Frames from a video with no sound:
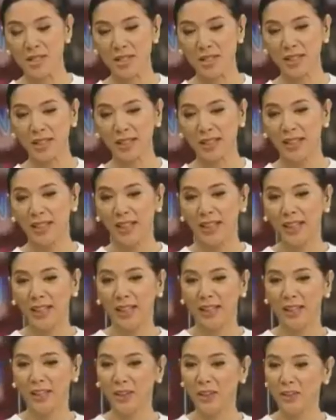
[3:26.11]
that
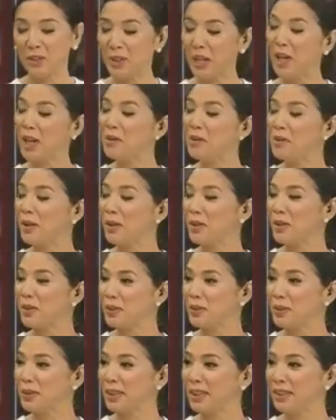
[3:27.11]
they don't care about the
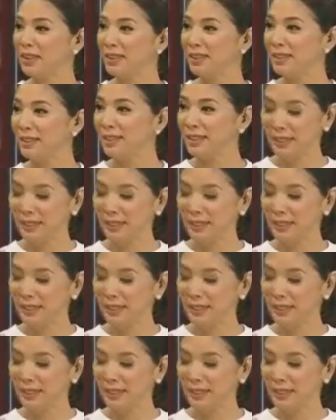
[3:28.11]
ruling,